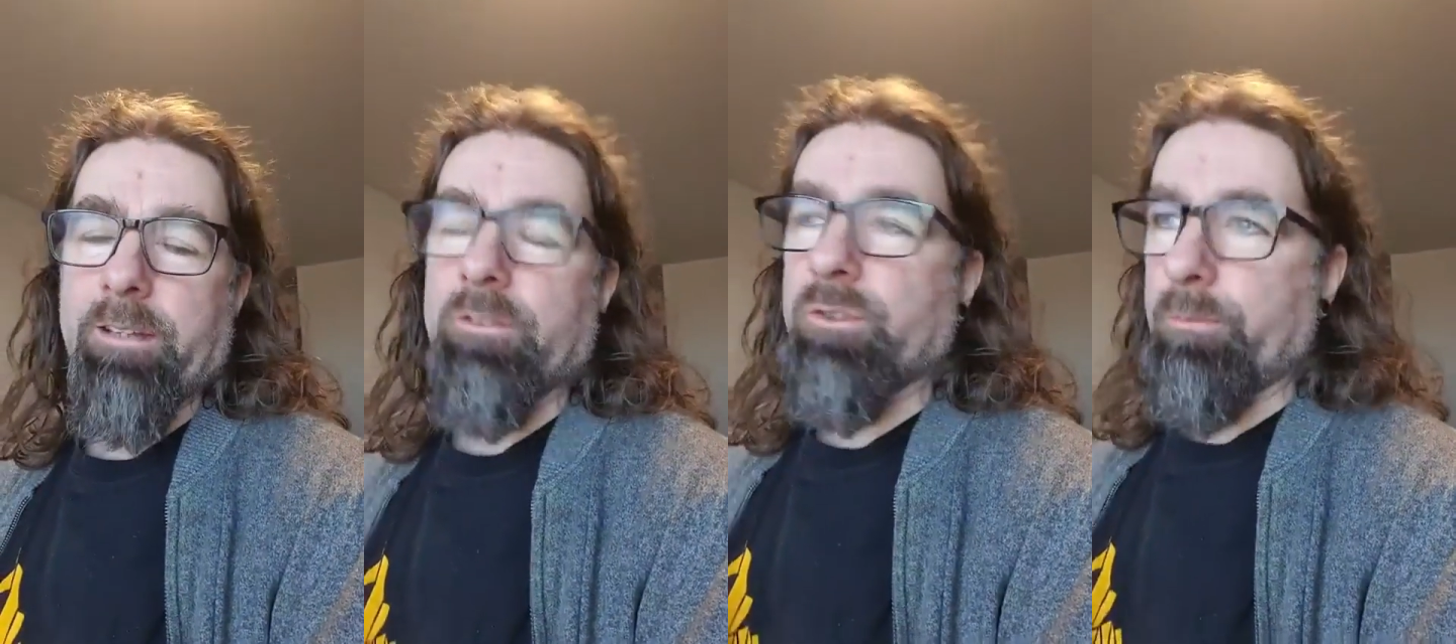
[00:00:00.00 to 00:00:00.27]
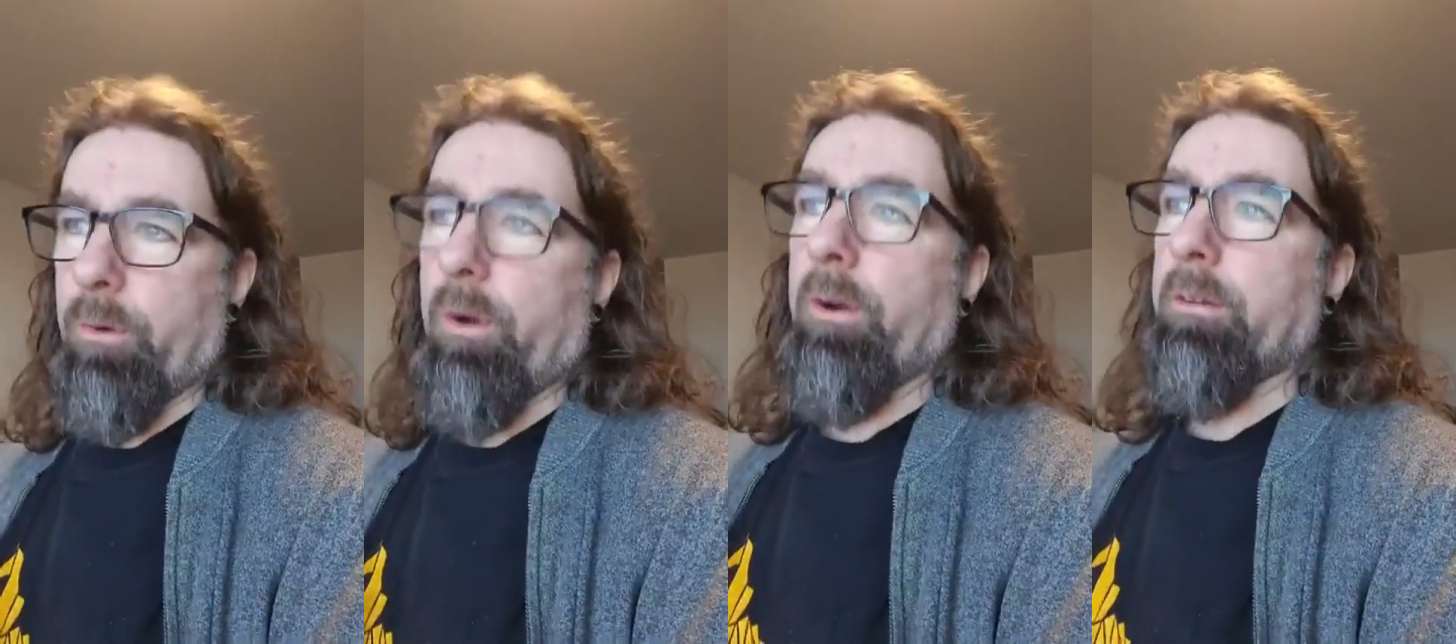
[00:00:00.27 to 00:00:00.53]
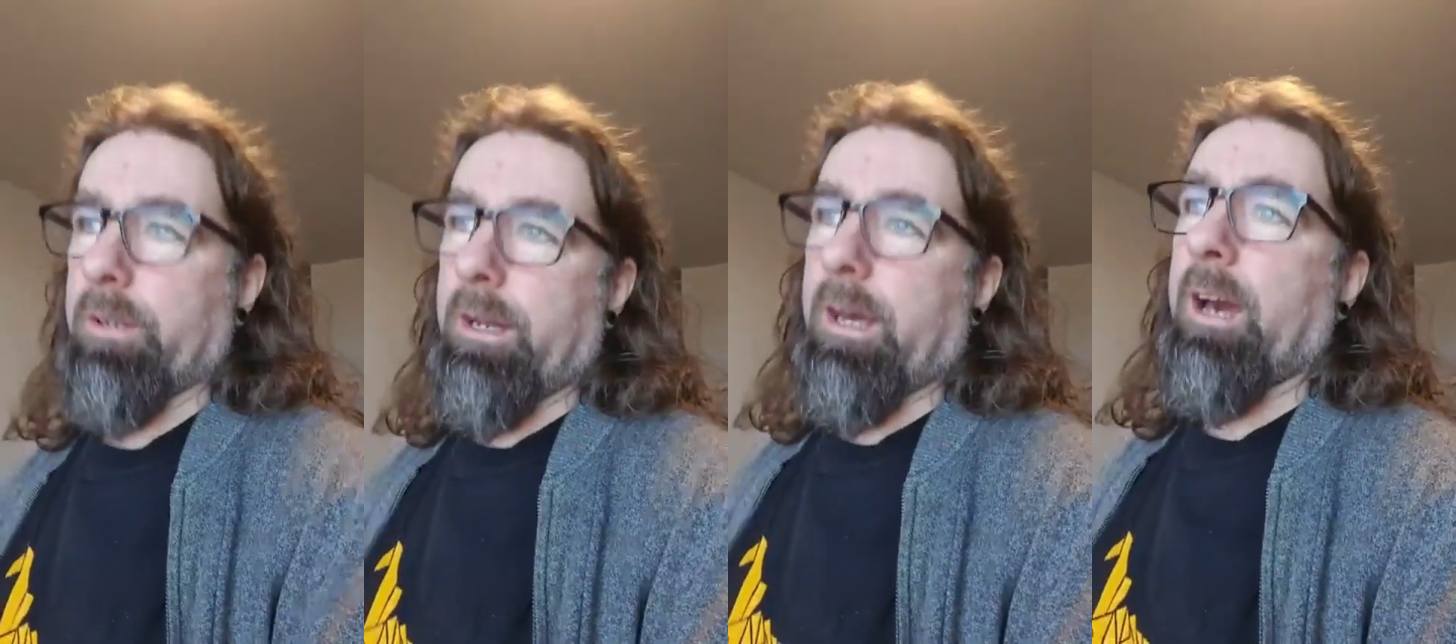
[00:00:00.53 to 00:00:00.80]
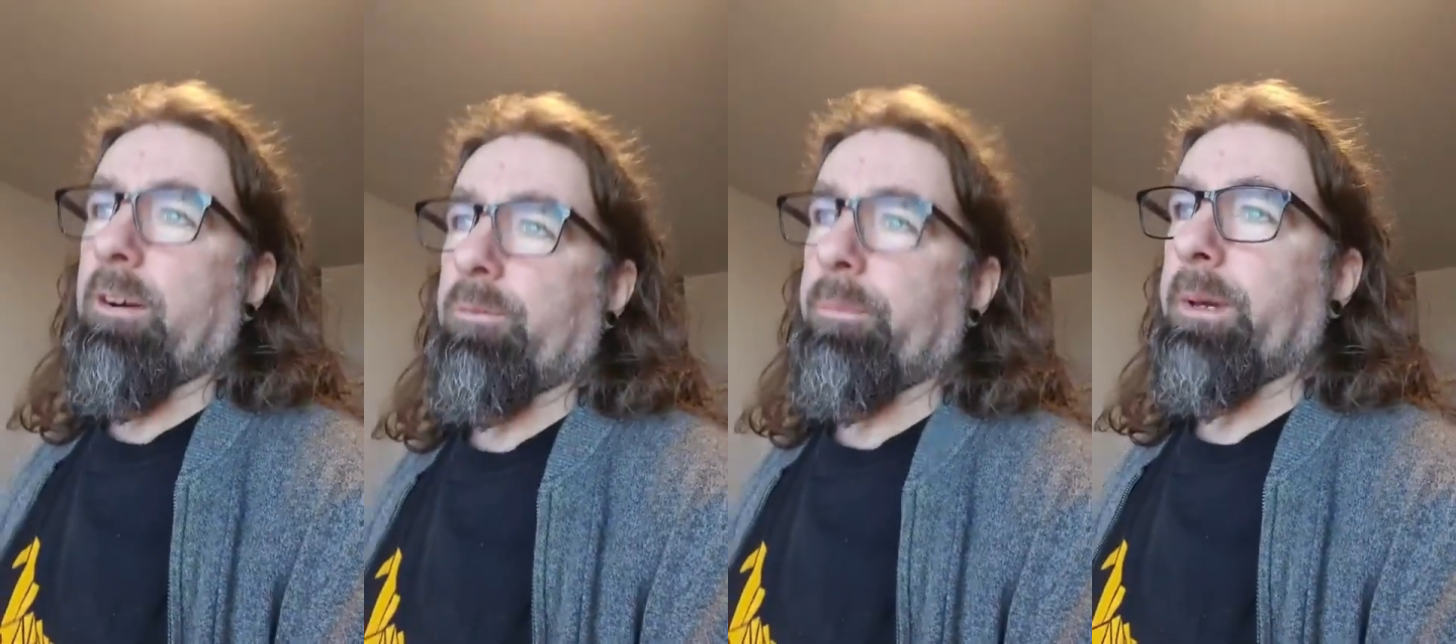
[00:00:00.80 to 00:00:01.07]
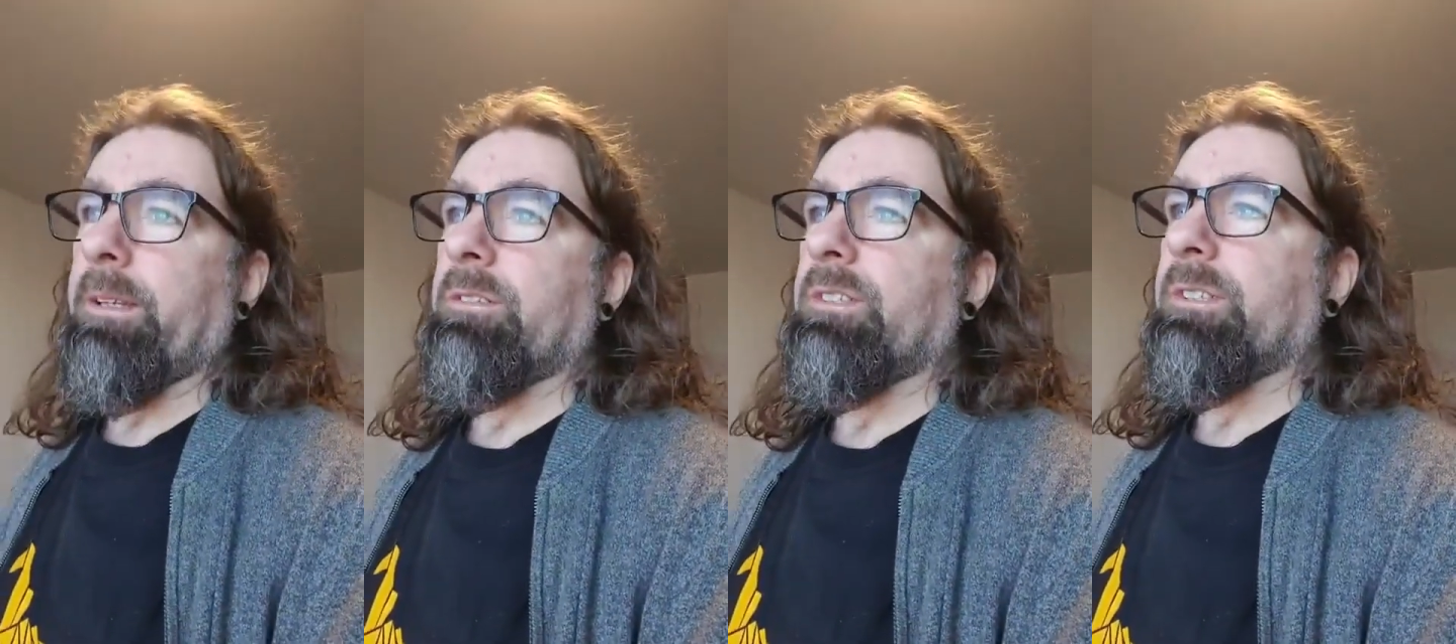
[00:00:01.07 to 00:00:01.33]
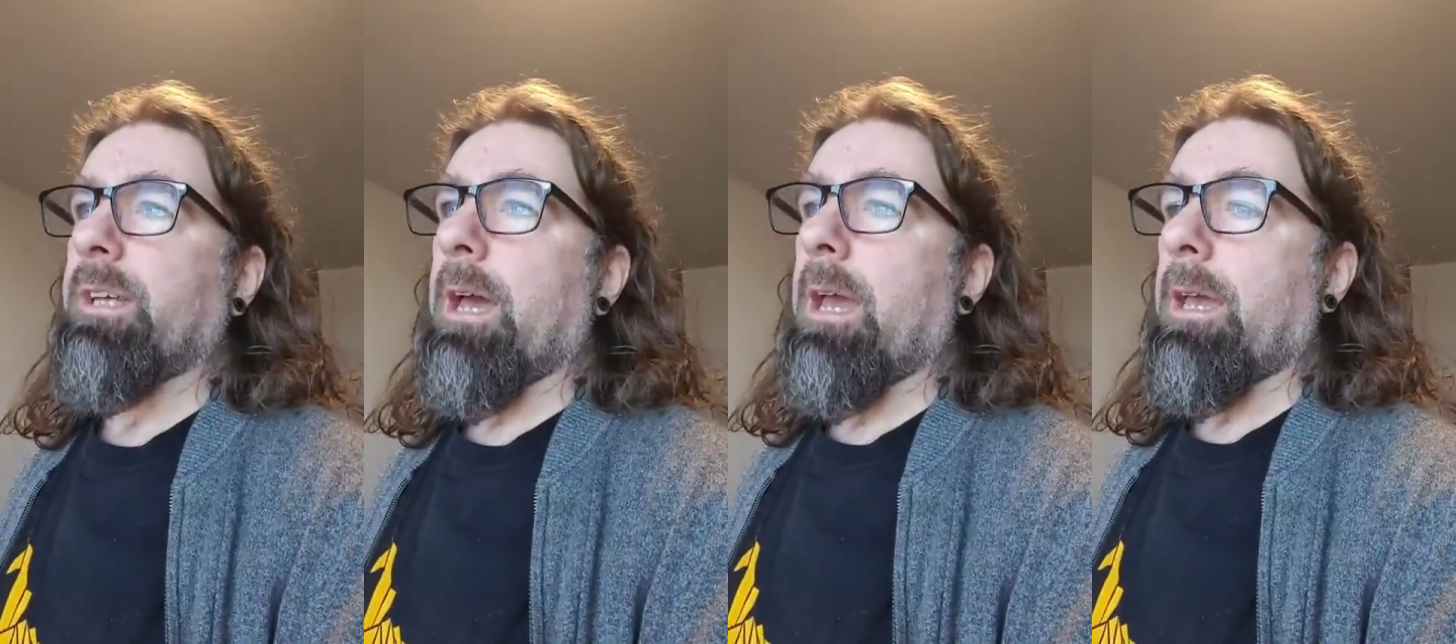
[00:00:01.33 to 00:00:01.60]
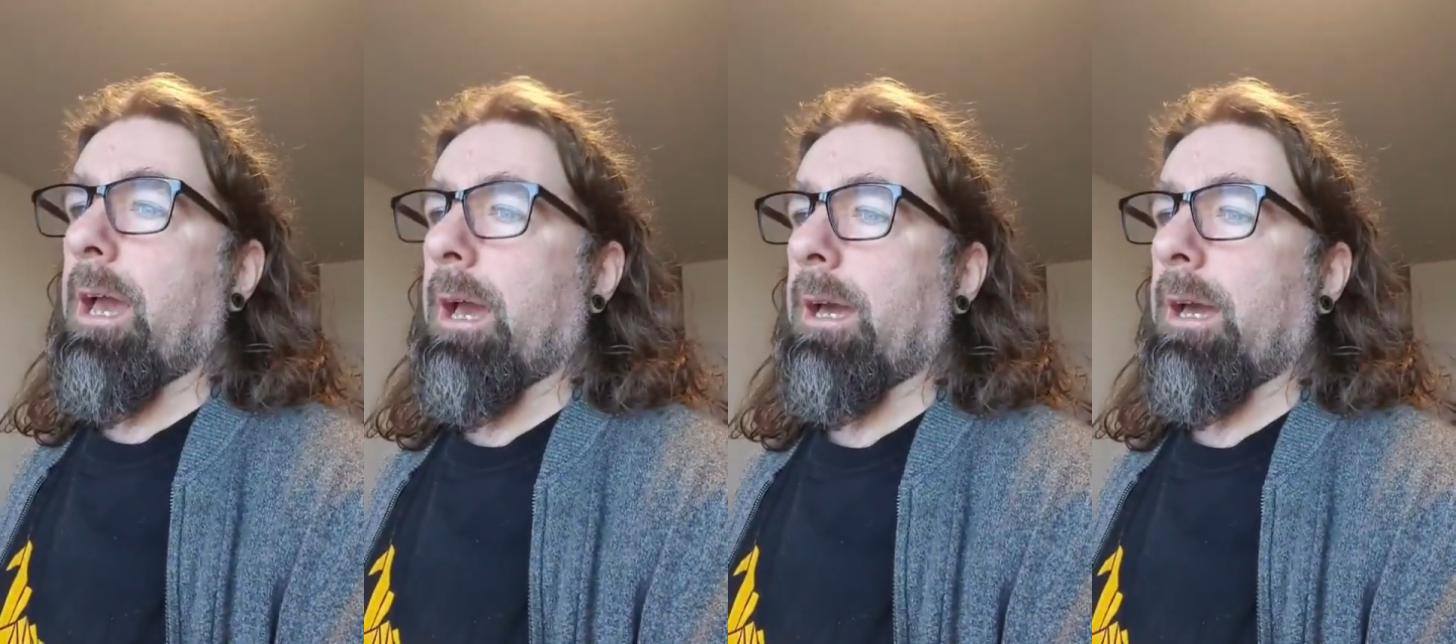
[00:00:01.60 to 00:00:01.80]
tomorrow than I have been today